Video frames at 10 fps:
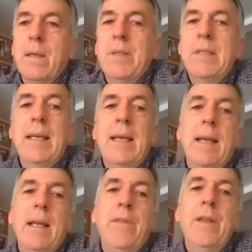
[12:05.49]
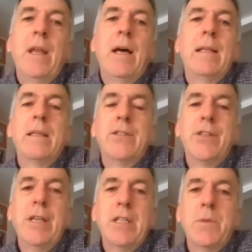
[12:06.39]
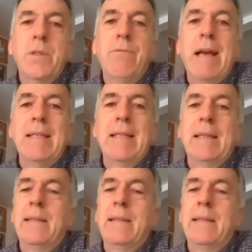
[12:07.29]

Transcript: particularly on the night that Jesus was arrested,